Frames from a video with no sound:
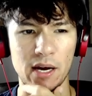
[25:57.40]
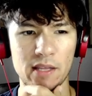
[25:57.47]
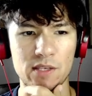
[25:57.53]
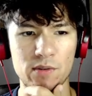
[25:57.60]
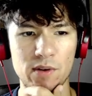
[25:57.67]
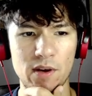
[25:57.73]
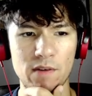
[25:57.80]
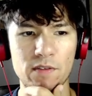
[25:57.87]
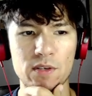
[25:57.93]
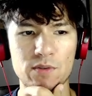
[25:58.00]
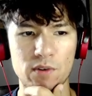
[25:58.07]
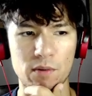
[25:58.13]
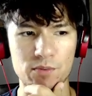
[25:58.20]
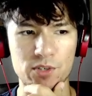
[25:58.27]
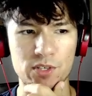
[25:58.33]
have
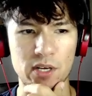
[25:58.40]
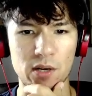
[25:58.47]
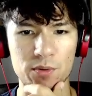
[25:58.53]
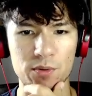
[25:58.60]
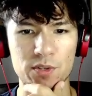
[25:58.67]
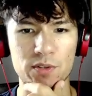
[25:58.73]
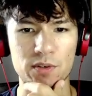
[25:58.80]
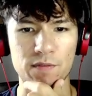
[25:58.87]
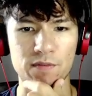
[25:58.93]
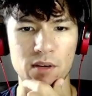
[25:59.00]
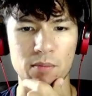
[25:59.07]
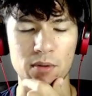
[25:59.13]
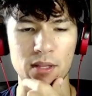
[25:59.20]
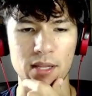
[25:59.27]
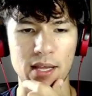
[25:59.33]
disruption, I also do have double
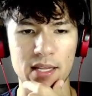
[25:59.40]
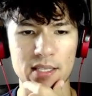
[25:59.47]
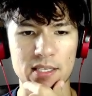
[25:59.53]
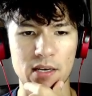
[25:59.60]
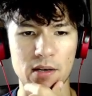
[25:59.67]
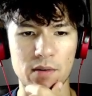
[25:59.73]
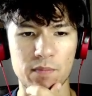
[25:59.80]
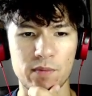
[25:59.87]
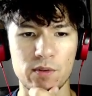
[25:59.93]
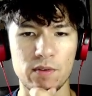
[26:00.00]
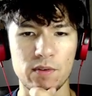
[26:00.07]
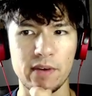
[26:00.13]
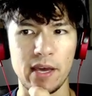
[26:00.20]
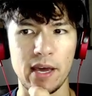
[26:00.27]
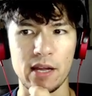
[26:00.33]
lands, I do have
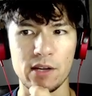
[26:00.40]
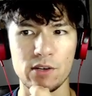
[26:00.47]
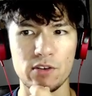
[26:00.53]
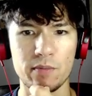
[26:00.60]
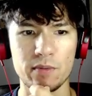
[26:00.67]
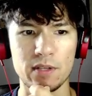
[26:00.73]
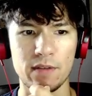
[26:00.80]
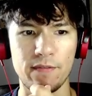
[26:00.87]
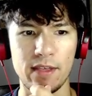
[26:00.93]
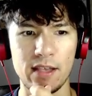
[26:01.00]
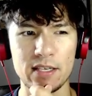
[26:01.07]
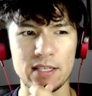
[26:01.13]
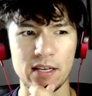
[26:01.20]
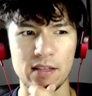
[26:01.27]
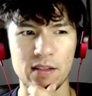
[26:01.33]
cantrips. The thing is
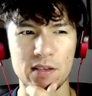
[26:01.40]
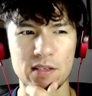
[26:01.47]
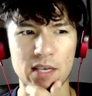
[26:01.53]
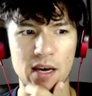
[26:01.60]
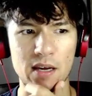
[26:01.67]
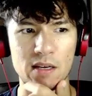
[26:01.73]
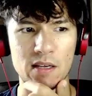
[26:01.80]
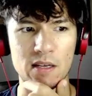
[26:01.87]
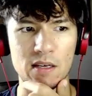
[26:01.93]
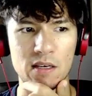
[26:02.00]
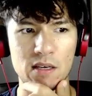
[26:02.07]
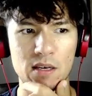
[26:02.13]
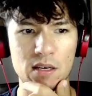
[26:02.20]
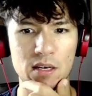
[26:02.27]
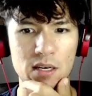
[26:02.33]
like this hand,
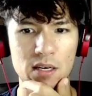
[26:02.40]
it's